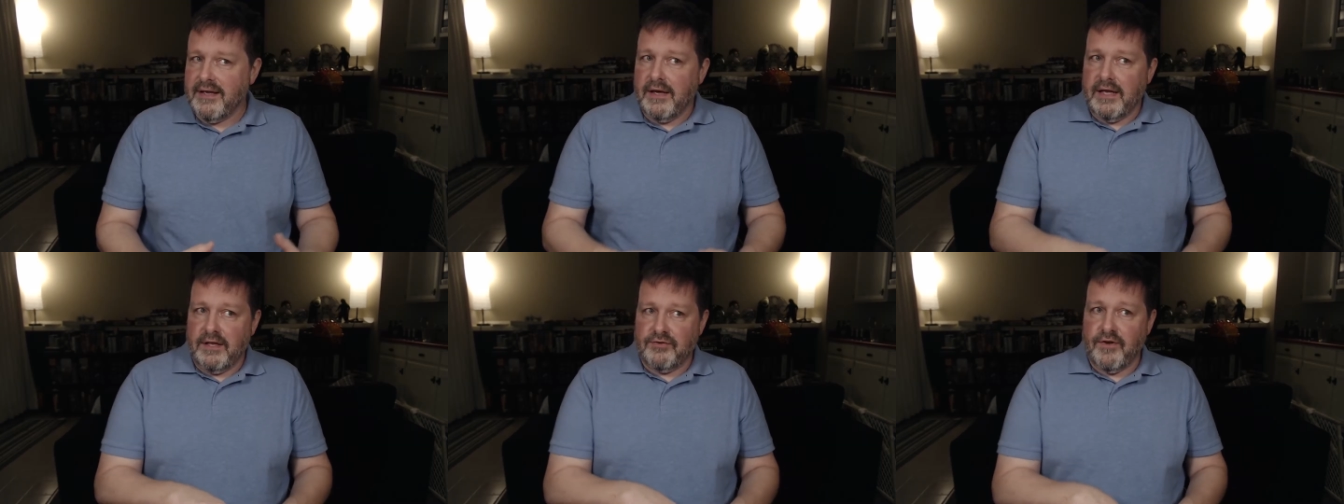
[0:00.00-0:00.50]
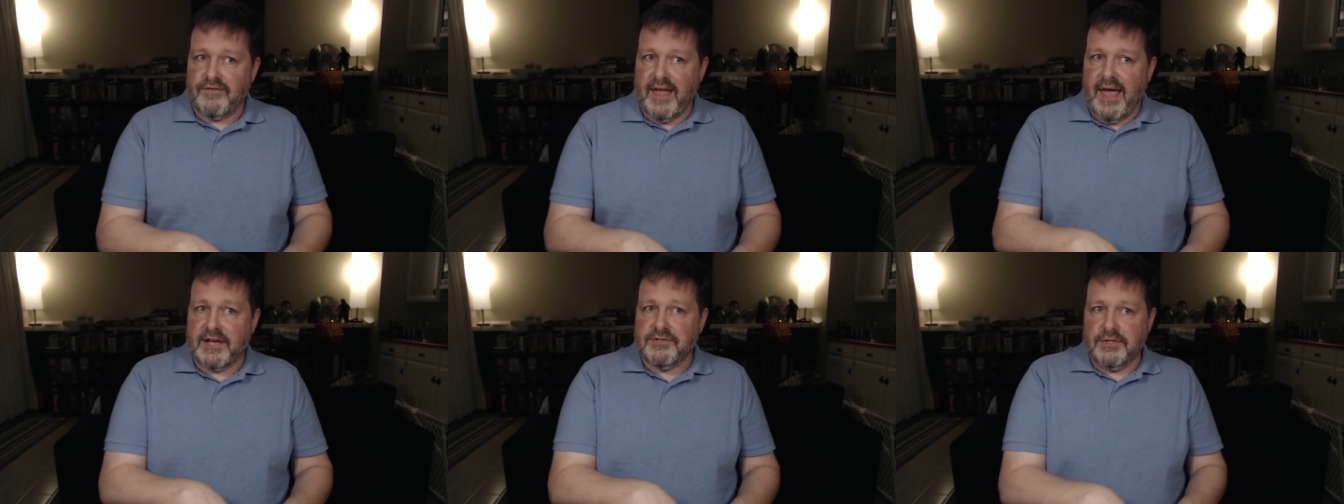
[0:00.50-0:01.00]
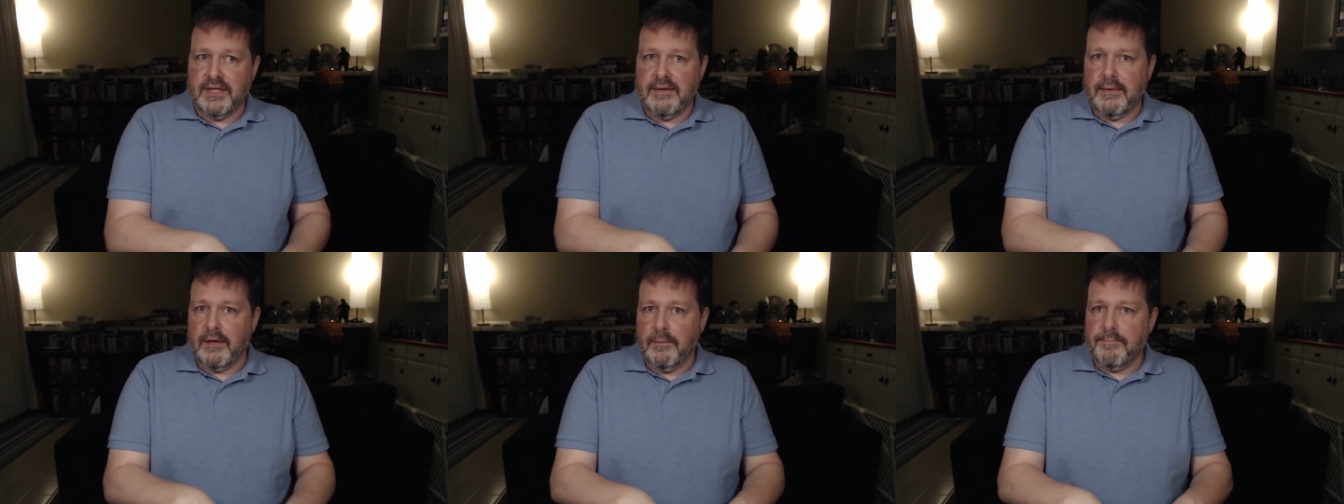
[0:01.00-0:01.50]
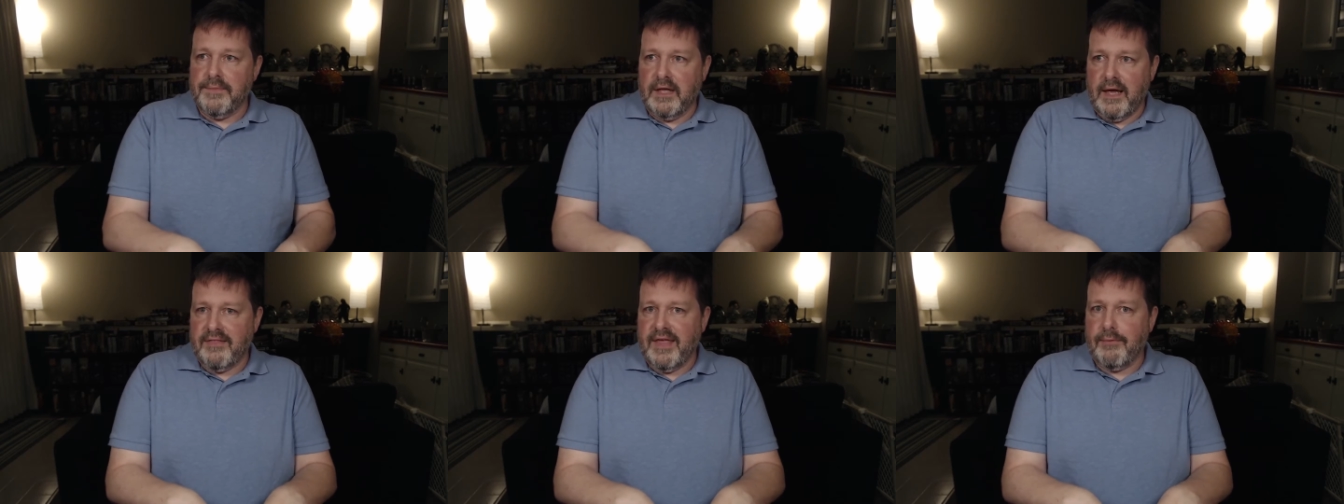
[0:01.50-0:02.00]
Is you have to actually,
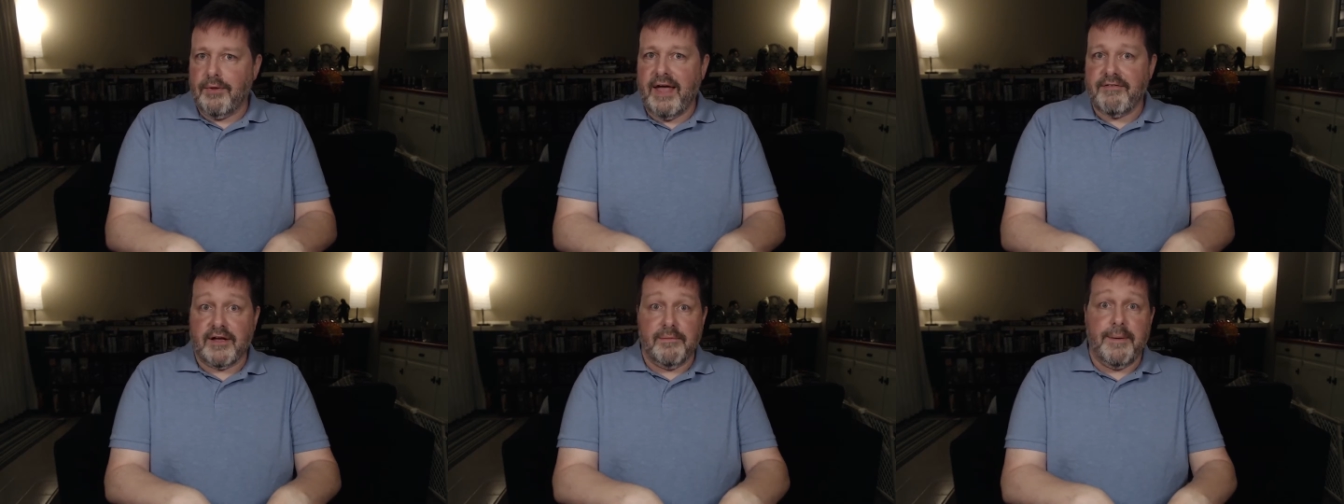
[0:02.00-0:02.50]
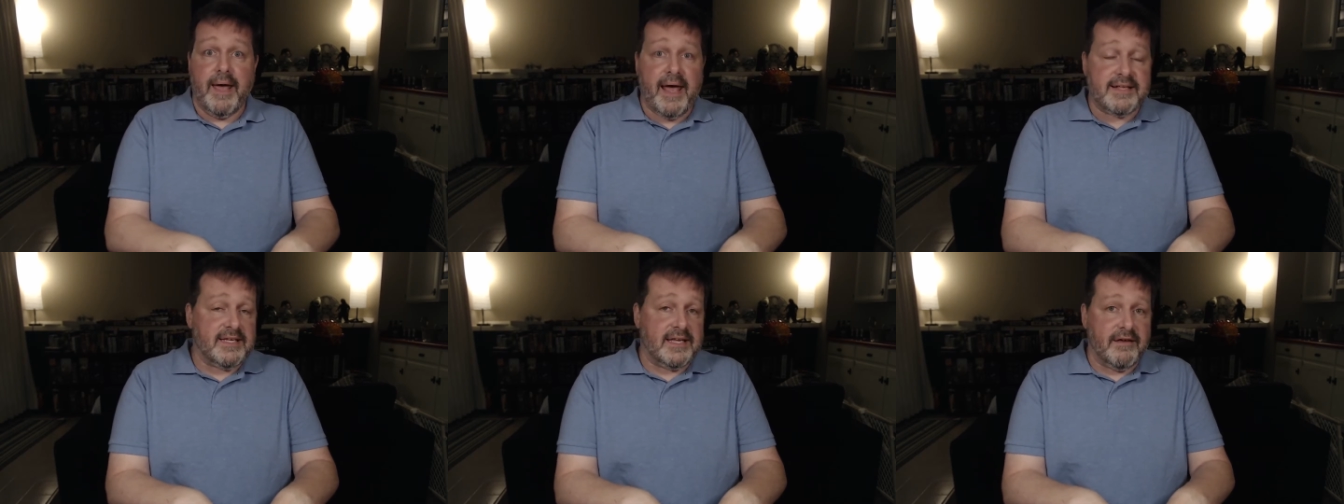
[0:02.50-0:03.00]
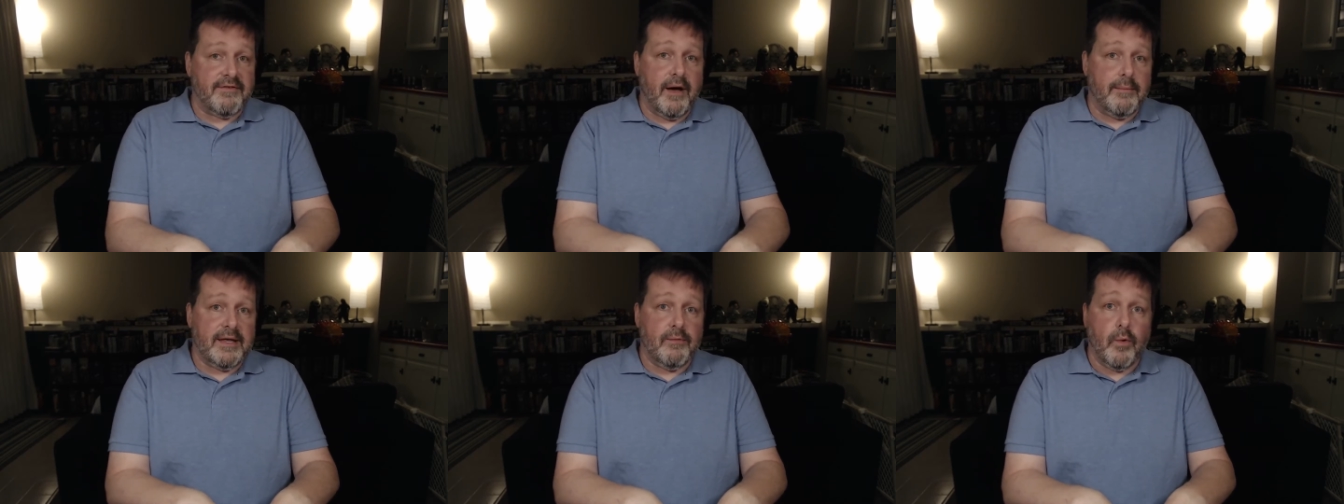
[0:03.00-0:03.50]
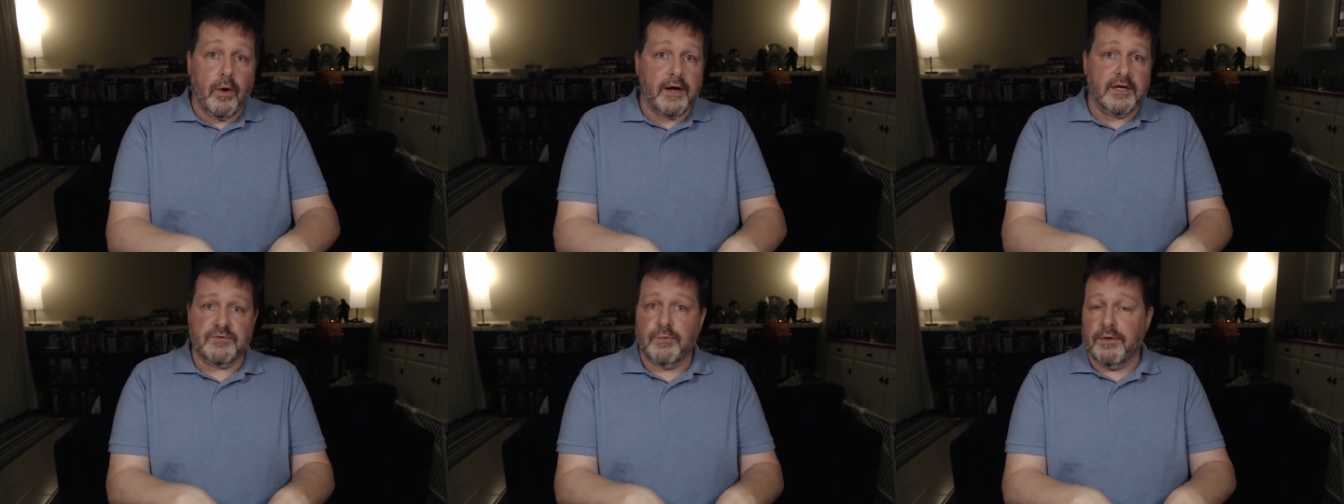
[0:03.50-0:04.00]
and they will have a capacity of how many
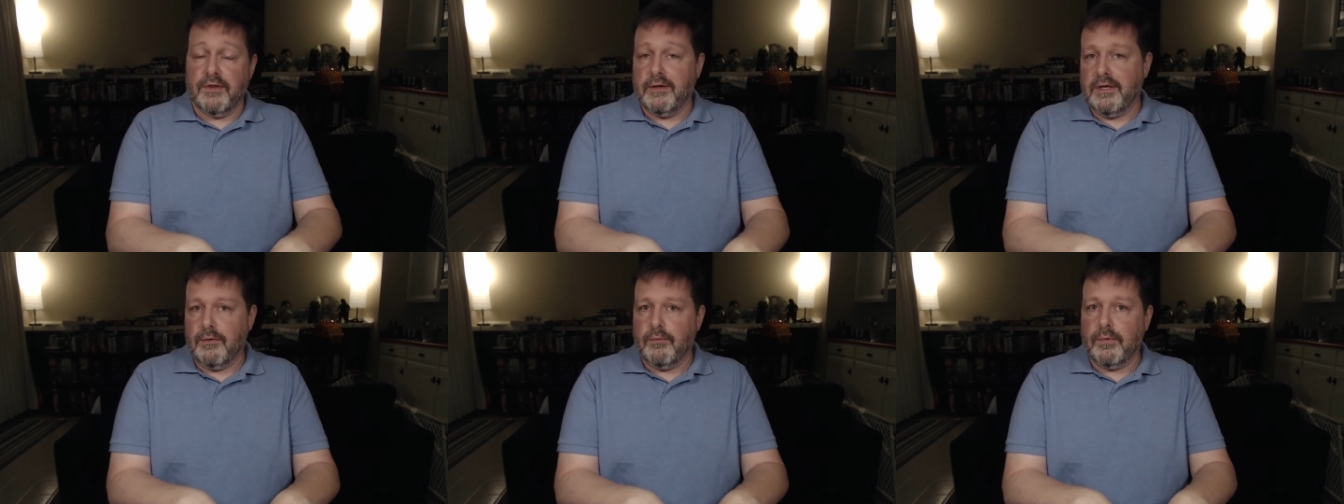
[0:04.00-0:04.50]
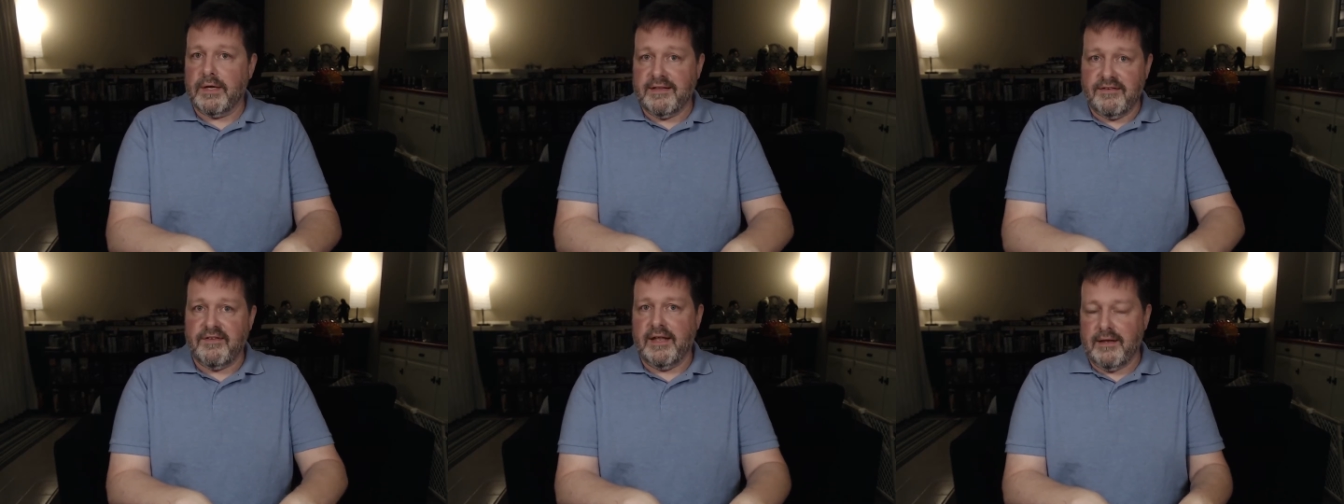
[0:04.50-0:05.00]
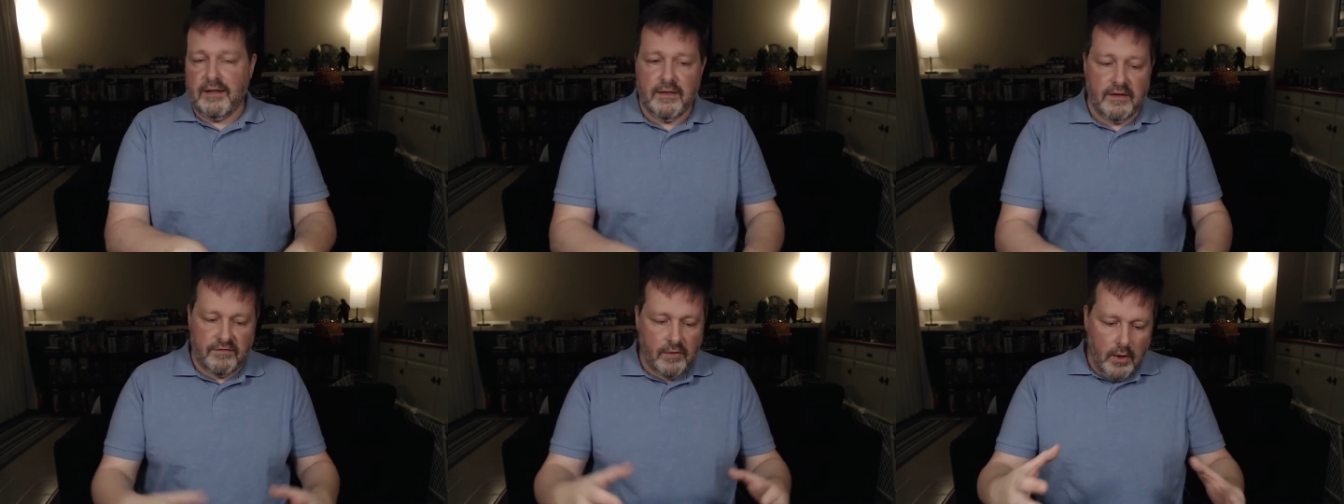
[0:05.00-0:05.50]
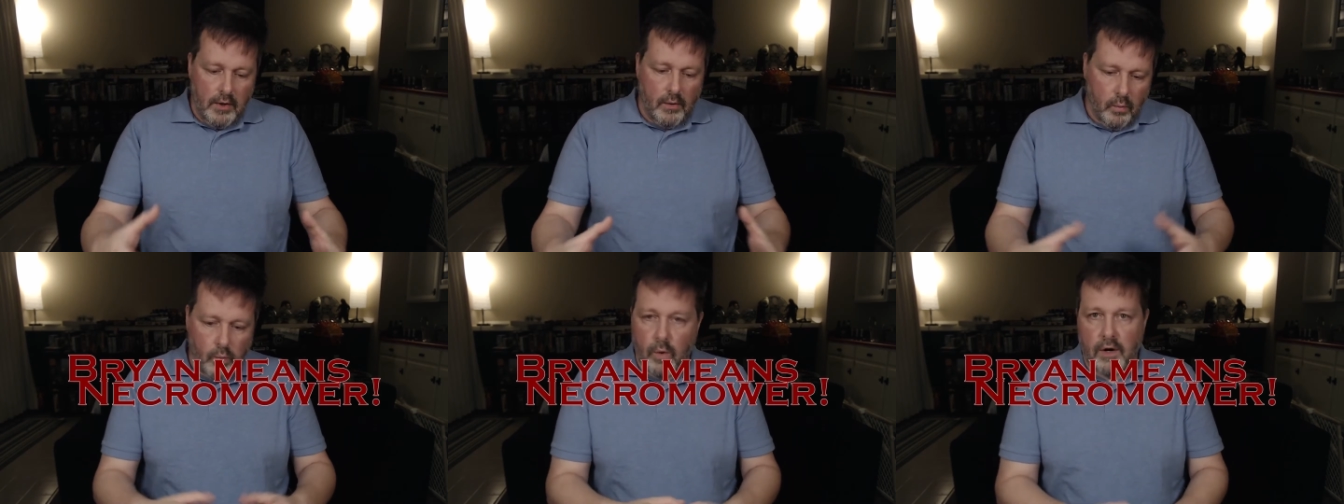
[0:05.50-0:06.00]
warriors will, can sit in this
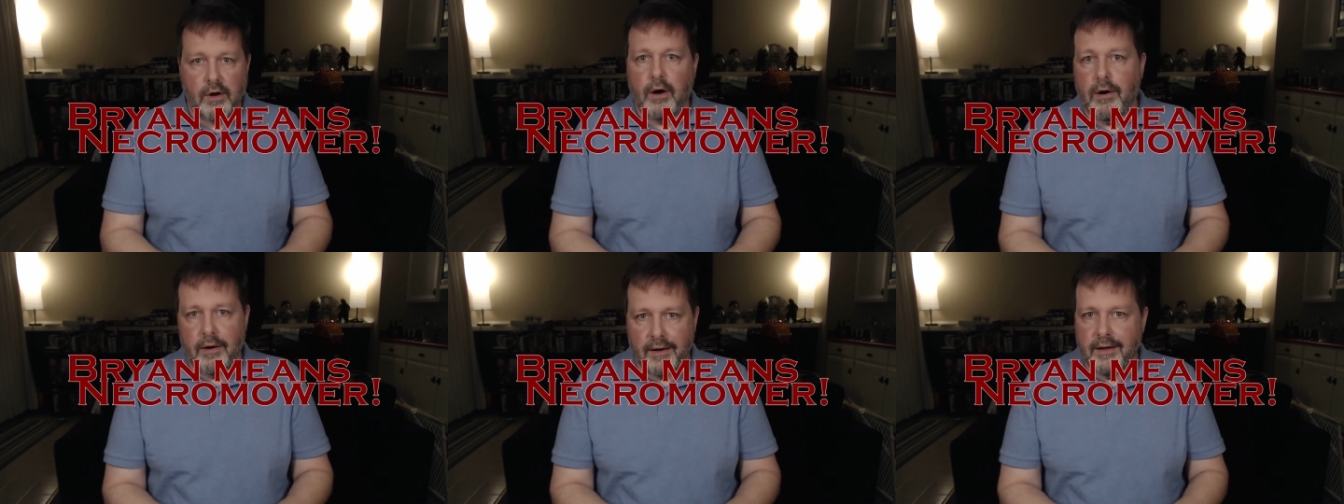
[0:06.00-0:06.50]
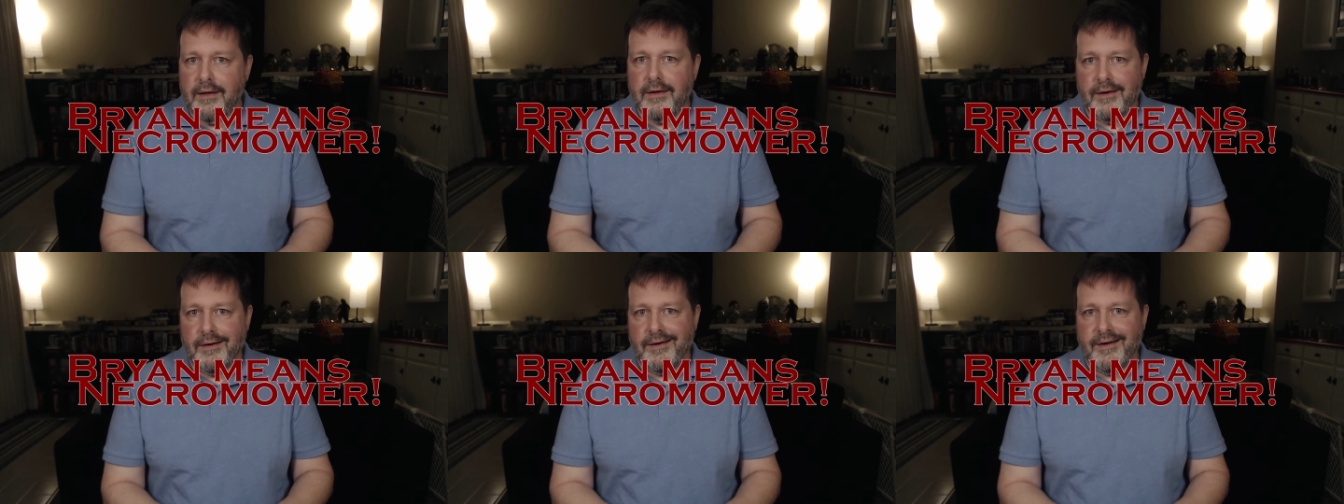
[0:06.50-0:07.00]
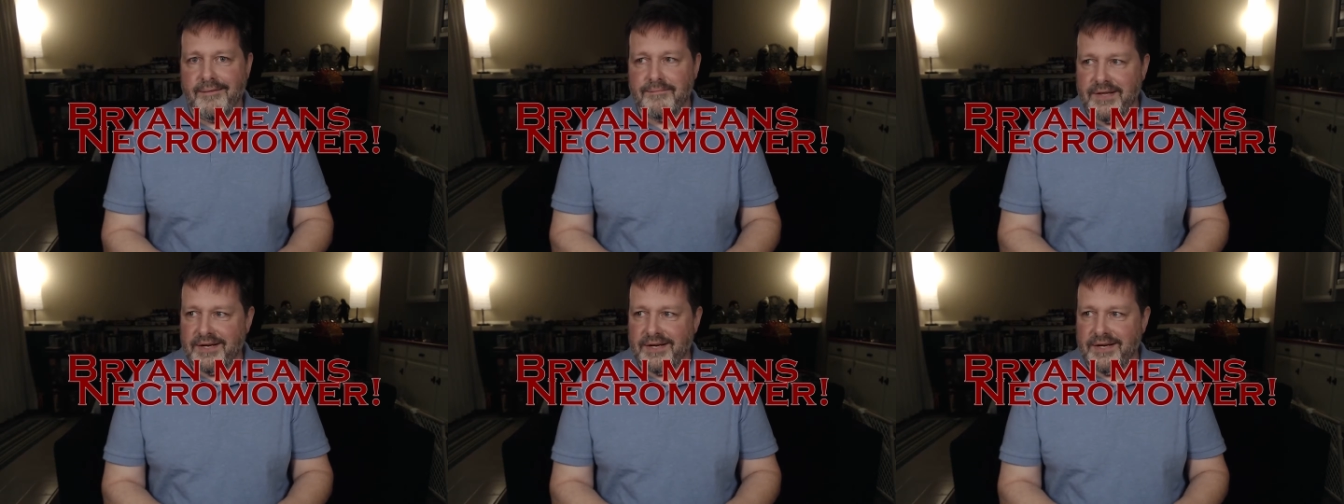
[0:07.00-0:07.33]
warthog, a